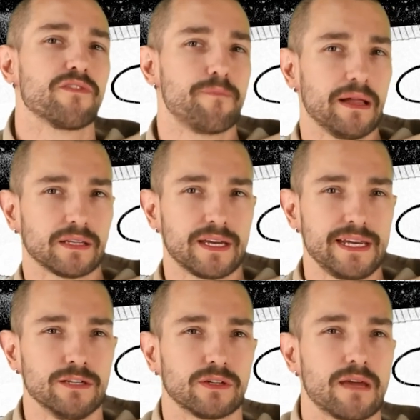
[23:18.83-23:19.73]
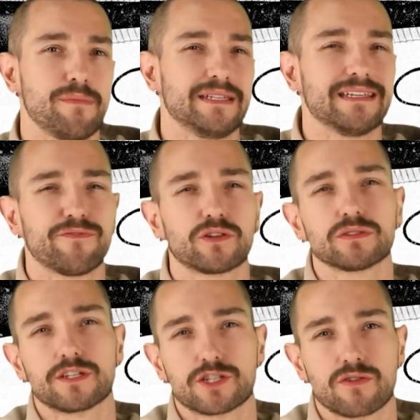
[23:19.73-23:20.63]
of the pelican eel can be
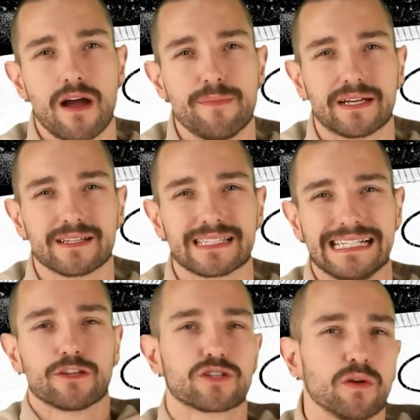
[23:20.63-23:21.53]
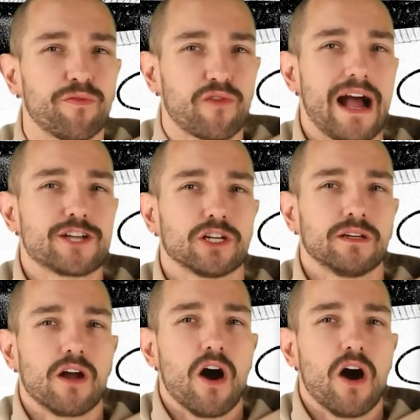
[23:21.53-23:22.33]
difficult to describe because they're so fragile